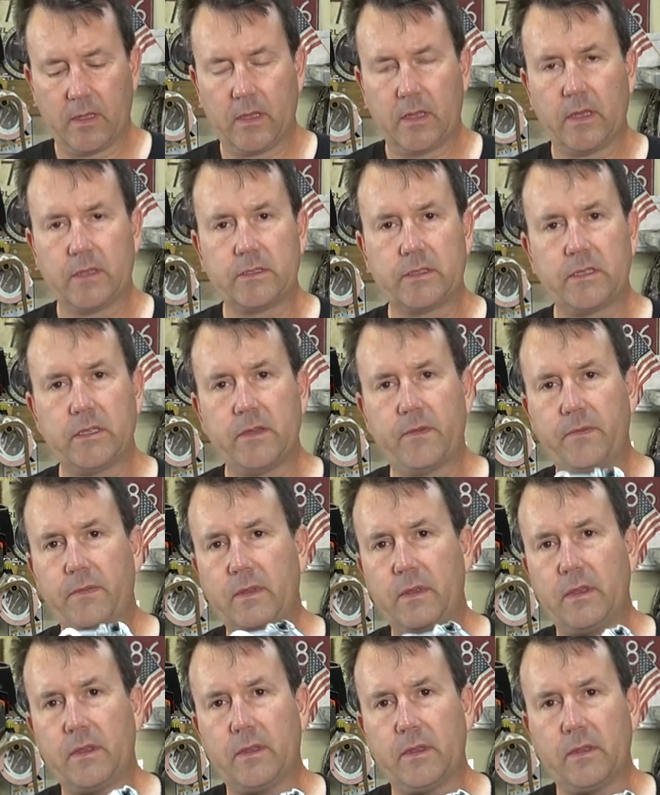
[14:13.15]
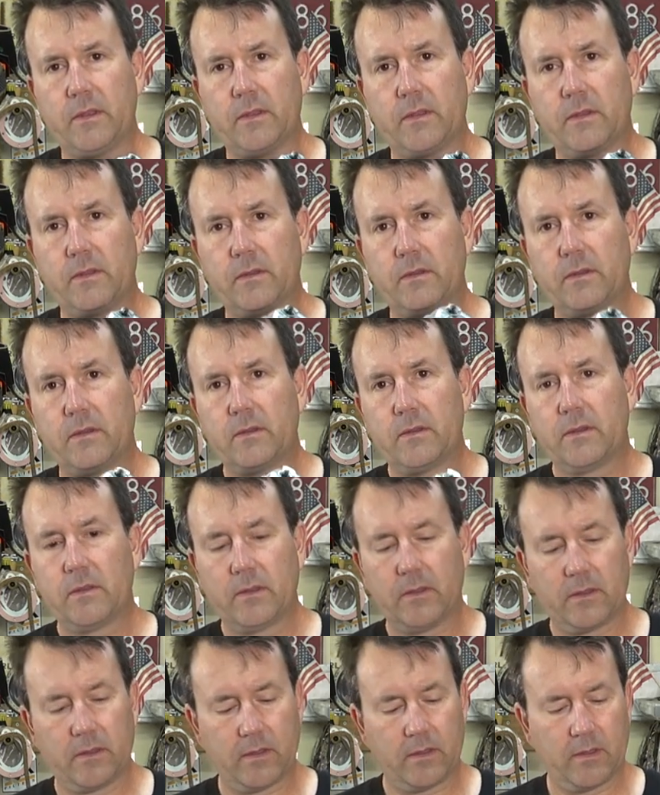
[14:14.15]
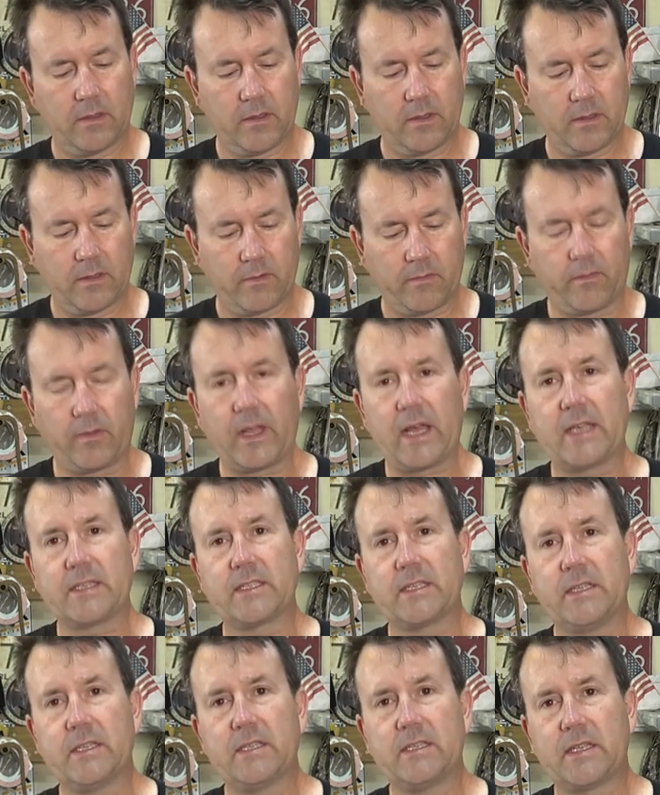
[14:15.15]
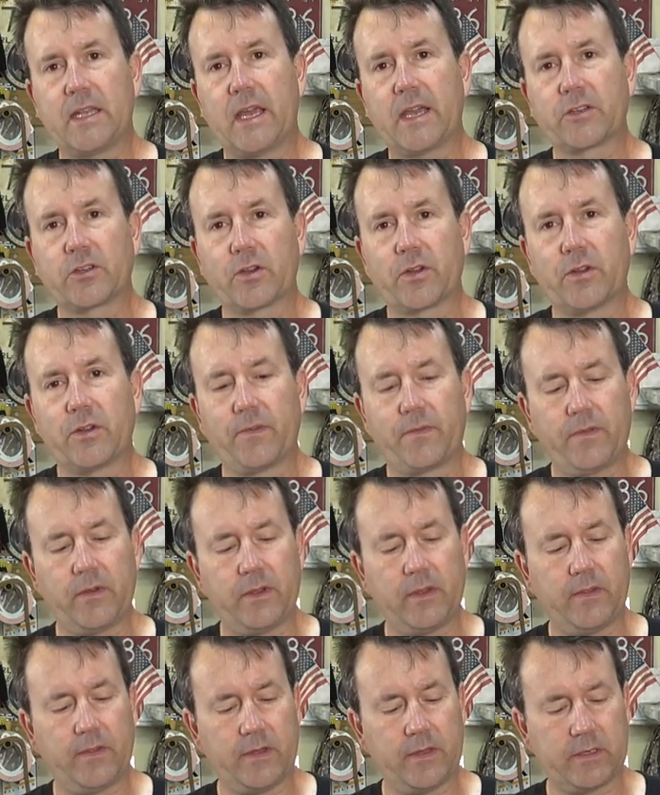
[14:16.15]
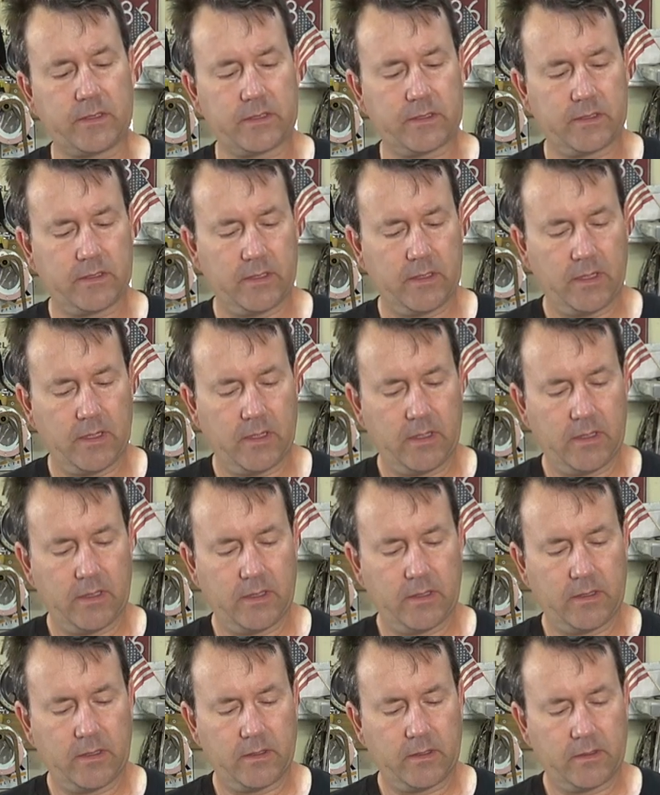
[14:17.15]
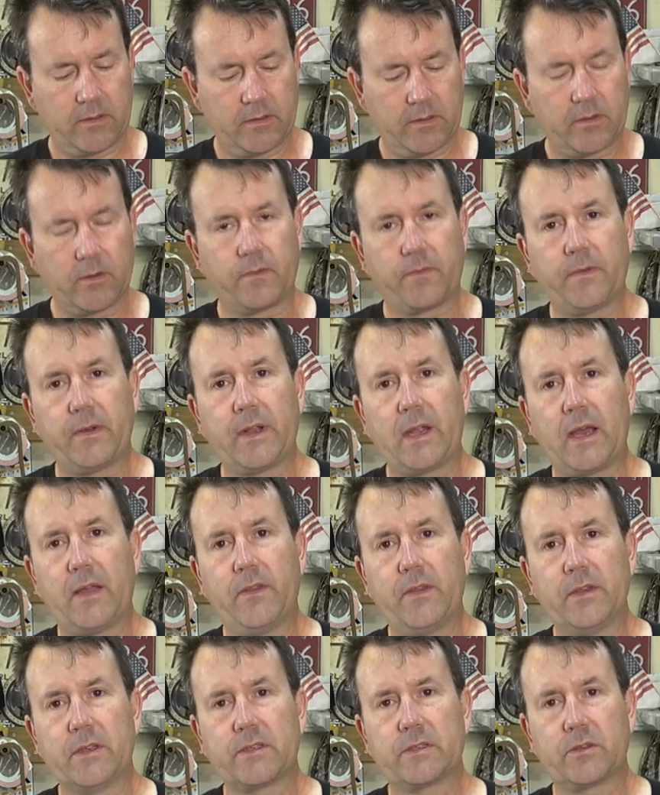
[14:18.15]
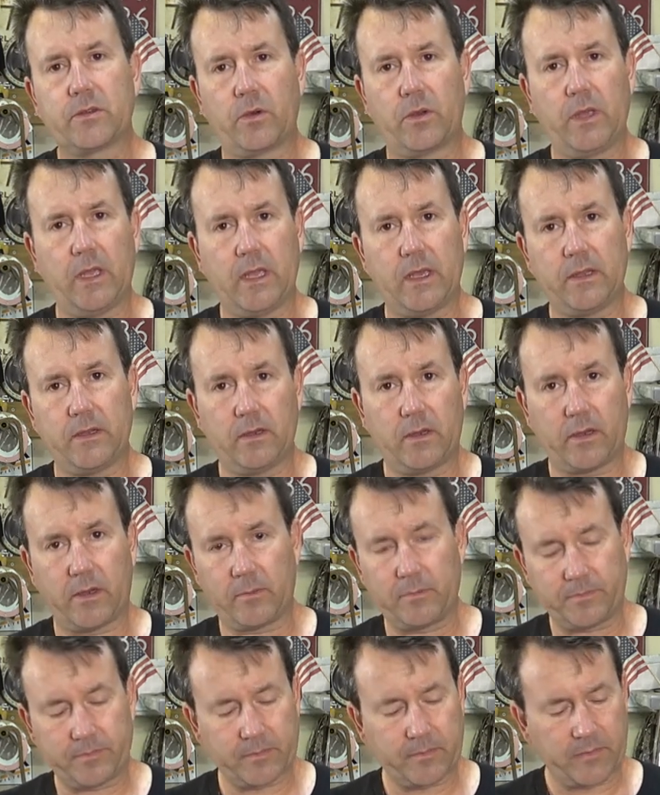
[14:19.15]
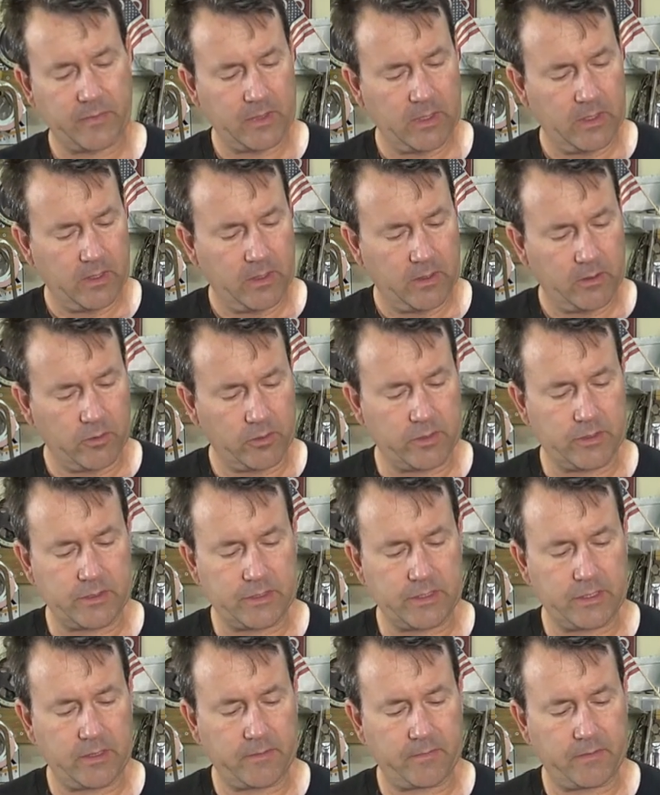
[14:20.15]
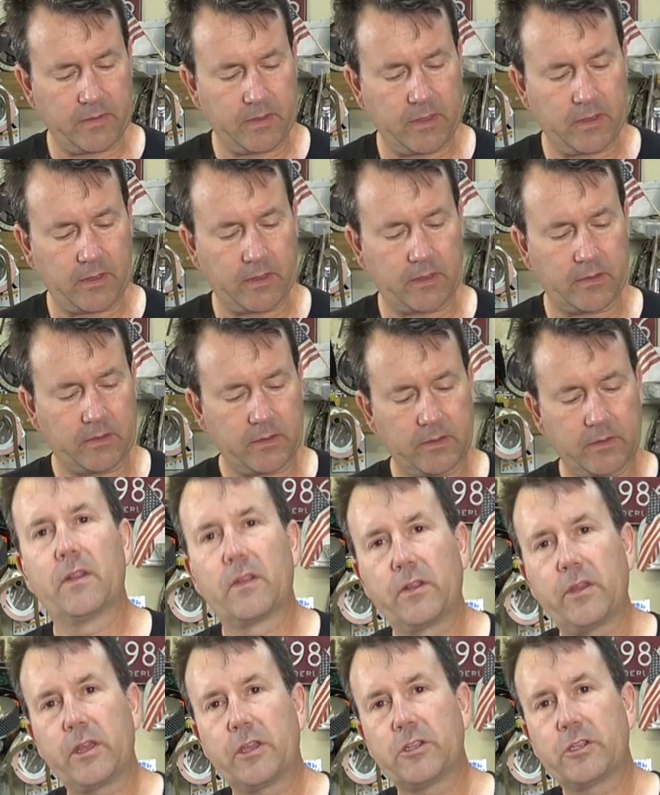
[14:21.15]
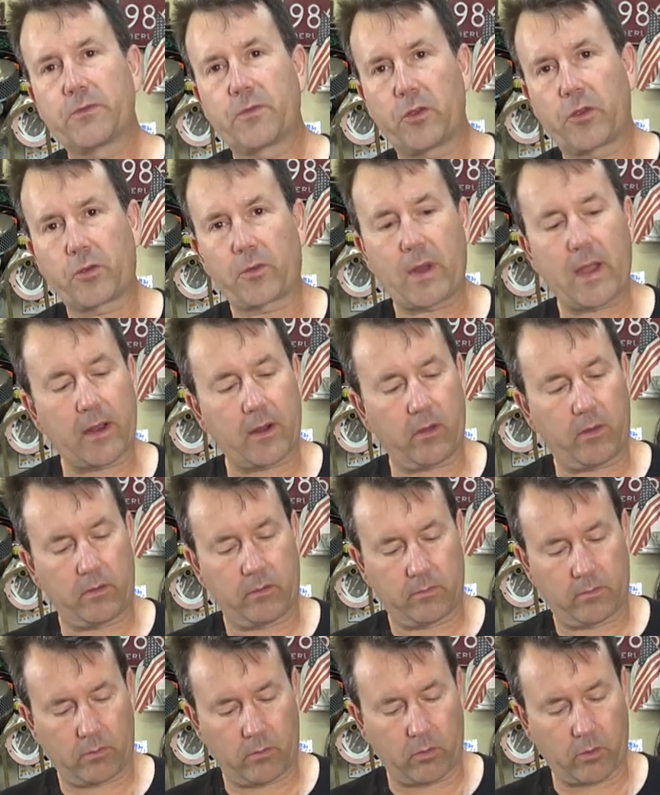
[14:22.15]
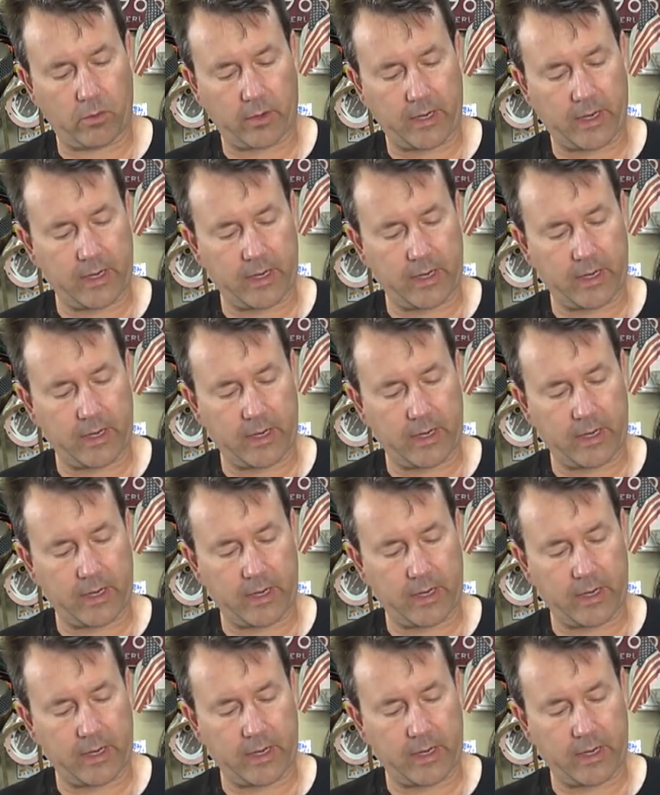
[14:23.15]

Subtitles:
and see if the velocity stacks are going to fit in this or fit on this, and look and see if the linkage for the throttle will work